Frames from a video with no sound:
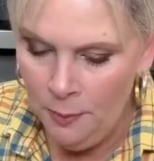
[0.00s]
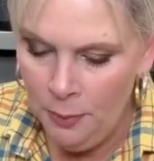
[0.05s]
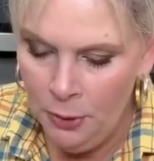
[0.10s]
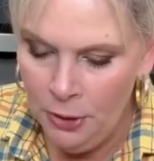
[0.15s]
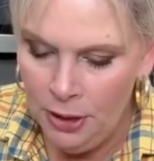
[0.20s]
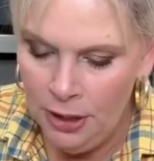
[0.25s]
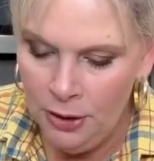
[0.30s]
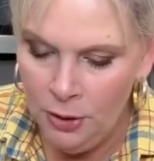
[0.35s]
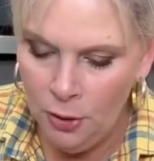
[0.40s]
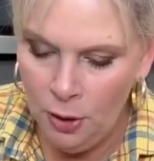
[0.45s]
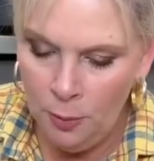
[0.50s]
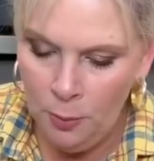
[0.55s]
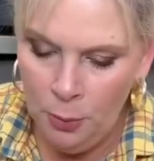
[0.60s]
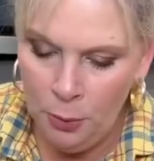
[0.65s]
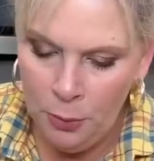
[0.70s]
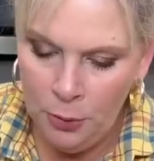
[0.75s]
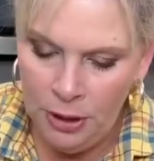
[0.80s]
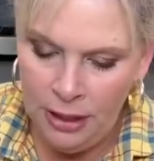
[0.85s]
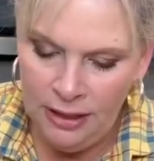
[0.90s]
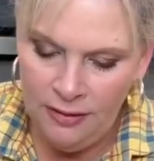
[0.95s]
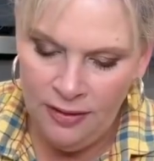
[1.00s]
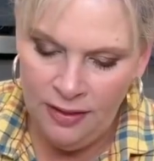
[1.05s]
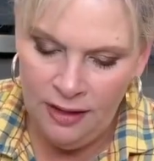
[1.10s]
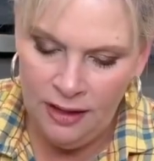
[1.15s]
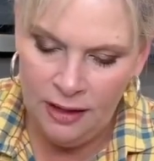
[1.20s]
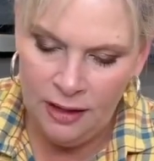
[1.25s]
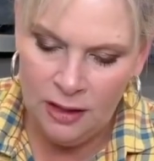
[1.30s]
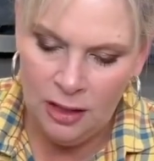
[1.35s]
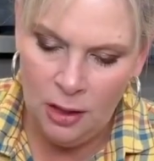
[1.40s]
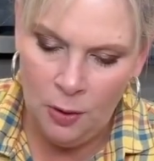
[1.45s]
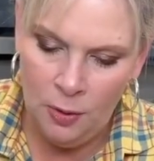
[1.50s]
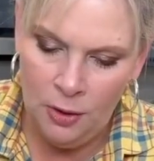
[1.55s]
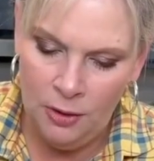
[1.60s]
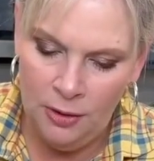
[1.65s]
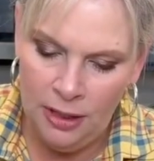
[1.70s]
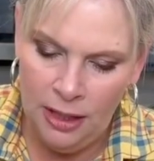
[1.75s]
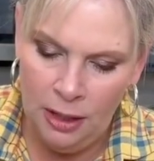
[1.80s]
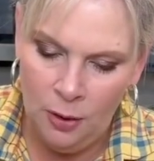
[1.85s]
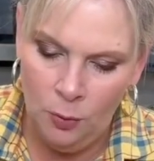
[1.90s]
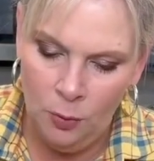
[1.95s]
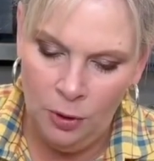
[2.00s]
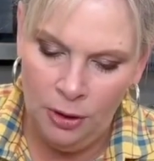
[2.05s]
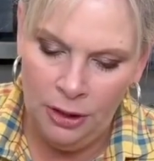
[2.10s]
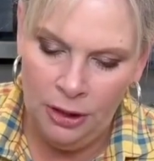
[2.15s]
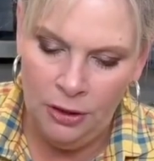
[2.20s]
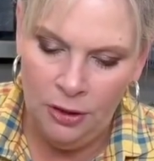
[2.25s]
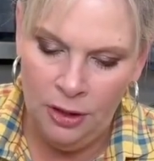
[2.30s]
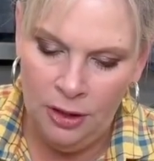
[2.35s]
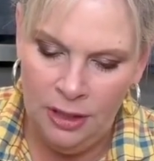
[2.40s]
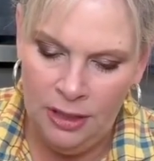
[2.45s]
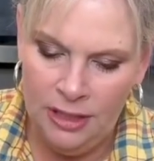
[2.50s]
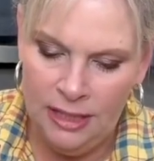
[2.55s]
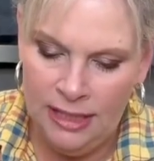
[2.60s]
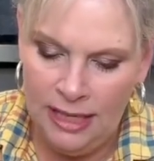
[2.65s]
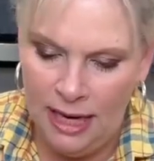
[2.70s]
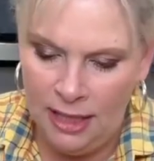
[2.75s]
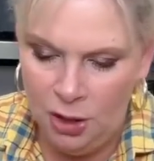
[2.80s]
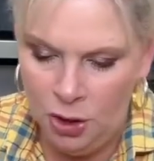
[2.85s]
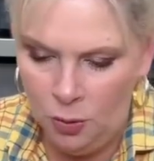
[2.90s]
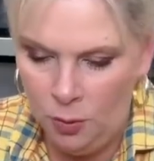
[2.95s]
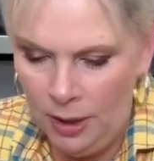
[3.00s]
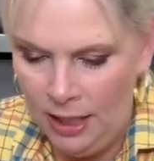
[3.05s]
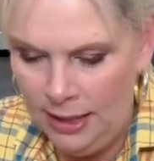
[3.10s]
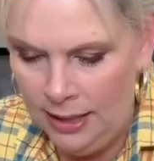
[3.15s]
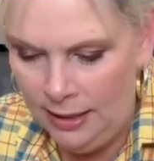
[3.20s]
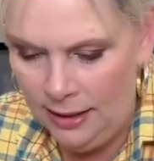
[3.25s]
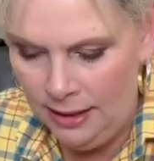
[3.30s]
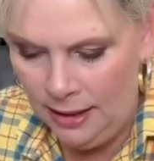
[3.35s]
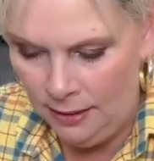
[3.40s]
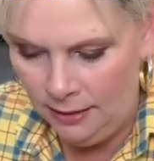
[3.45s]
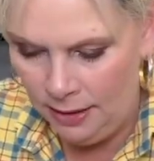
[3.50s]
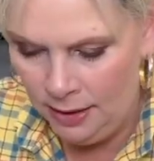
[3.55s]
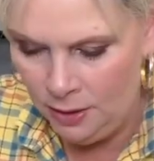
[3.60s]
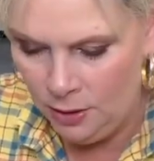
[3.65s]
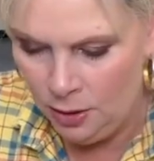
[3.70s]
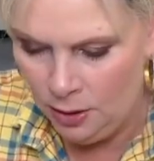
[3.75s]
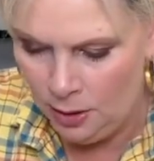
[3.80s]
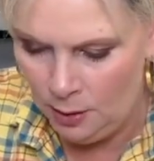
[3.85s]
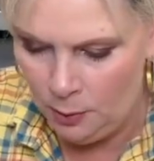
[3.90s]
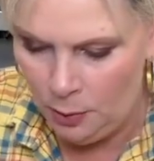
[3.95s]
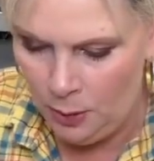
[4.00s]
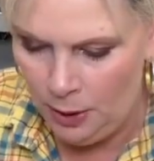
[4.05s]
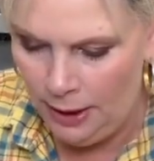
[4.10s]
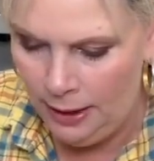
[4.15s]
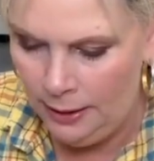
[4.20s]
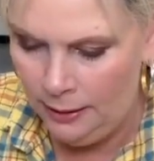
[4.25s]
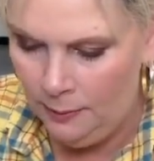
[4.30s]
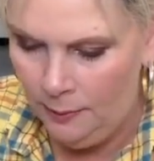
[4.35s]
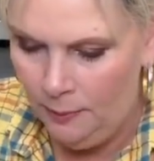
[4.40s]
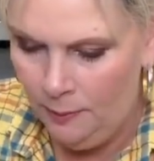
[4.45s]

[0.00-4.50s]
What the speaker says: putting it on pretty thick so it'll get really good and saturated down into the bread.